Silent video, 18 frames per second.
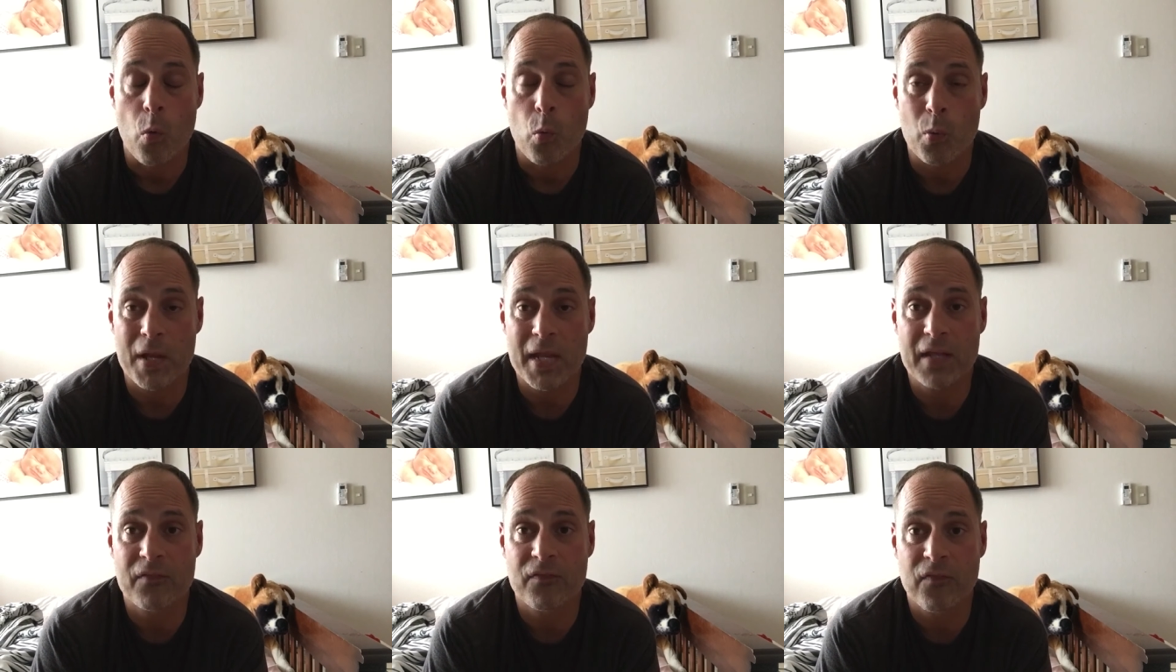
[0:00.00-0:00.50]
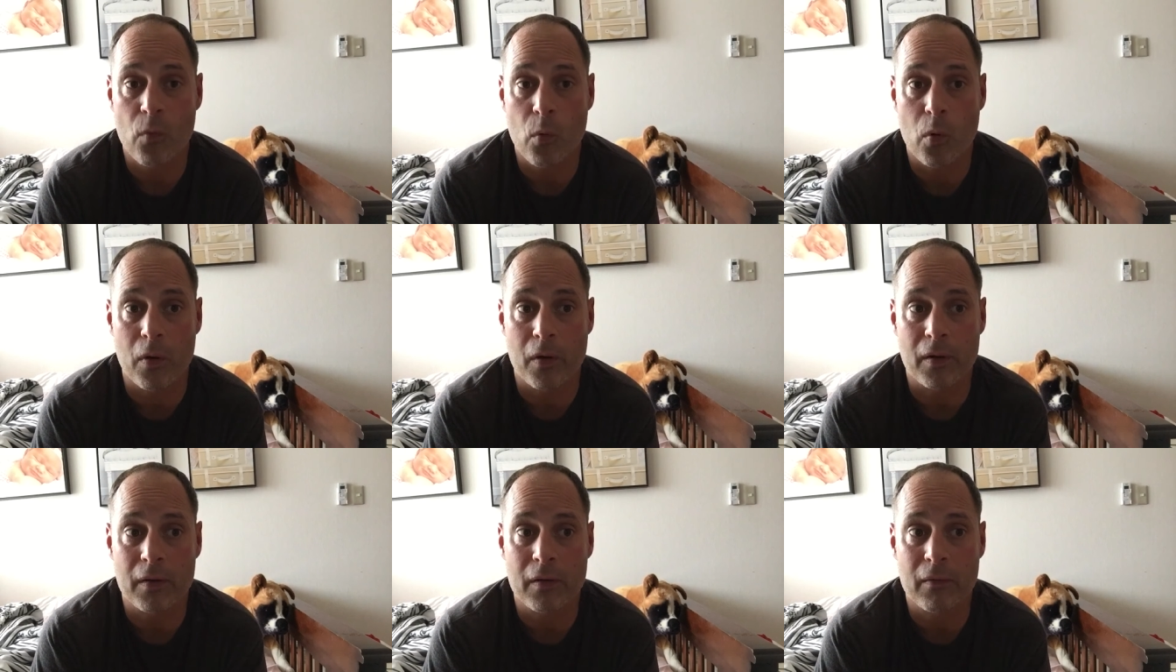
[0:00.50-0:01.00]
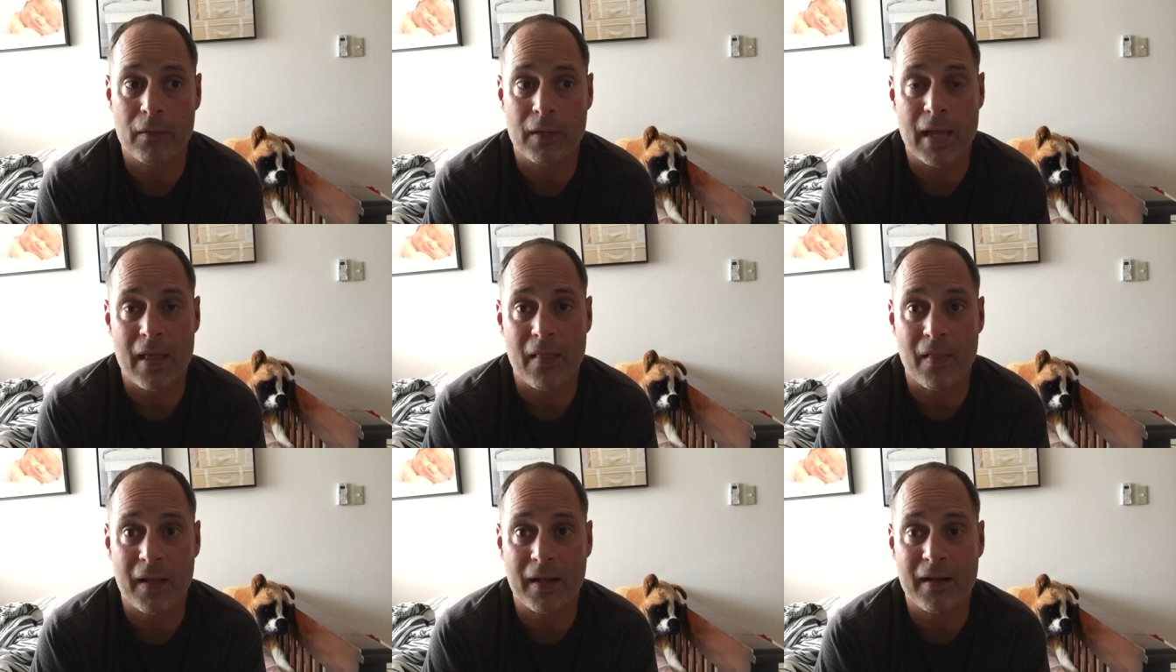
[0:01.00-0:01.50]
Week 4.
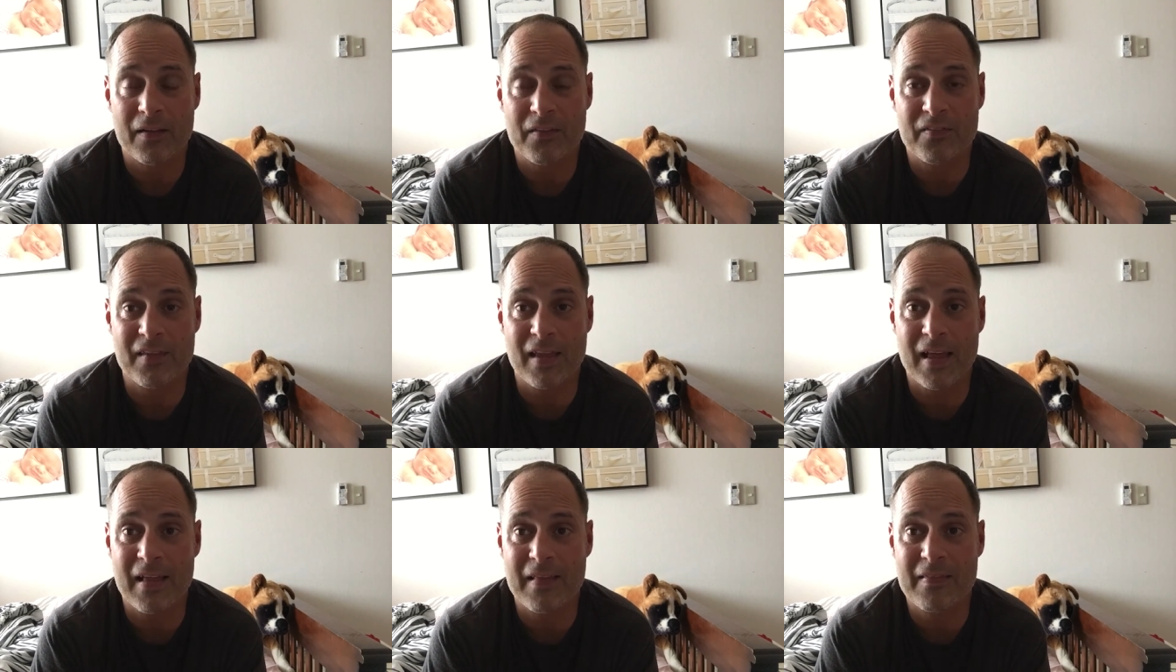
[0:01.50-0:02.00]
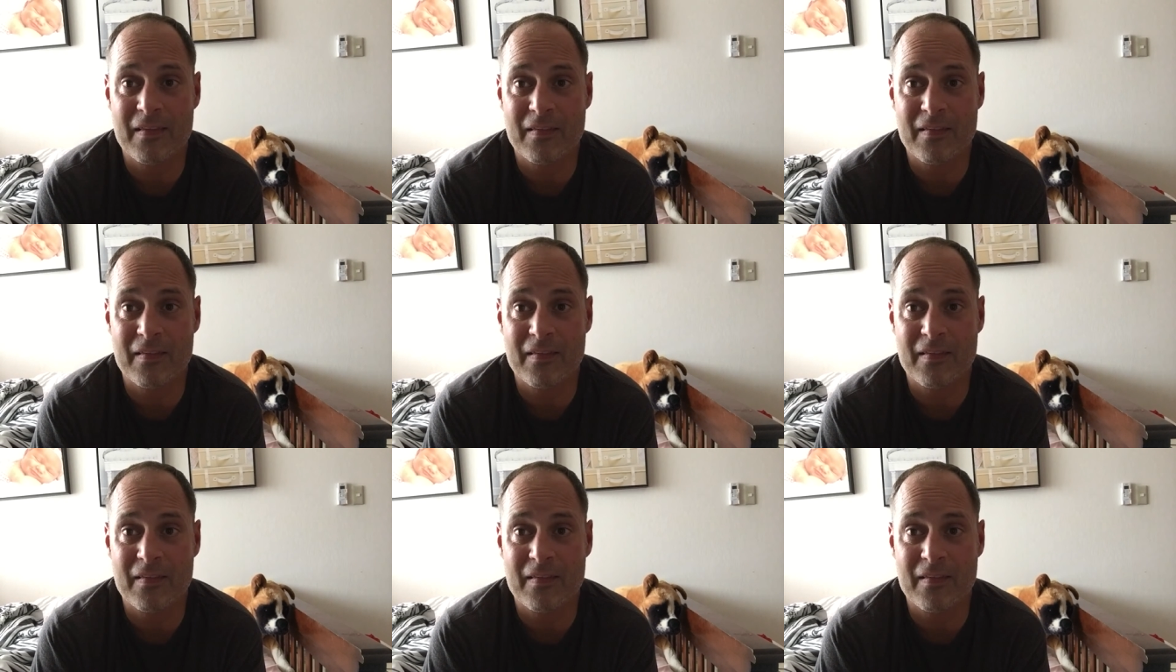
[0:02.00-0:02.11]
Okay, like I said,